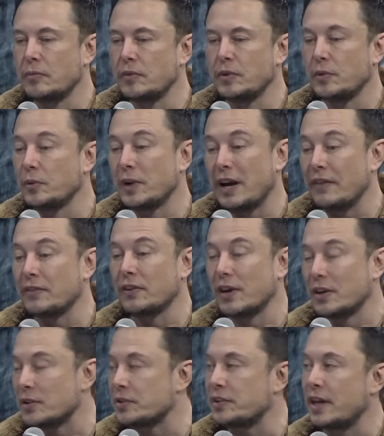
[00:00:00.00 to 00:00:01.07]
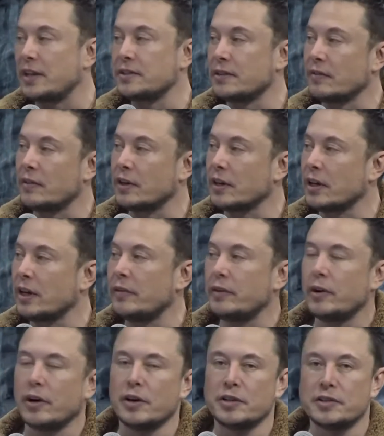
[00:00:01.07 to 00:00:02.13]
you have to understand something. And if you
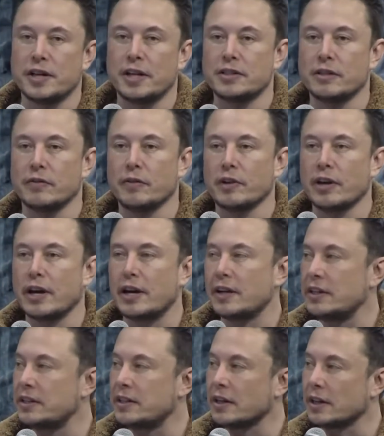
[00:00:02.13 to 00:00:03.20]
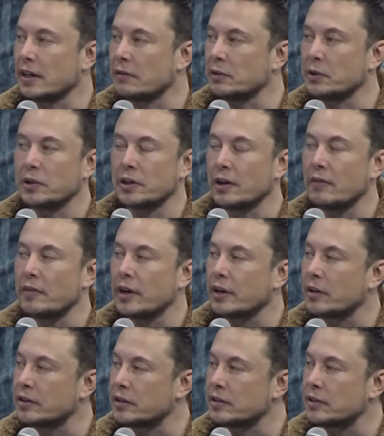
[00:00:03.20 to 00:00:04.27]
don't understand something at a detailed level, you cannot make a
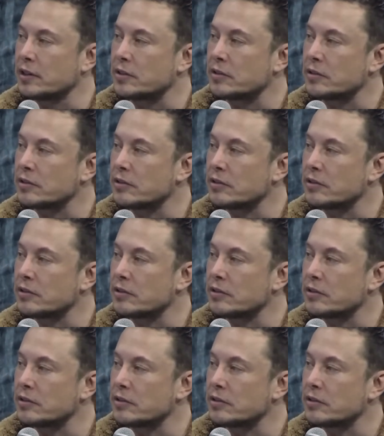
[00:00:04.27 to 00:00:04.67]
good decision.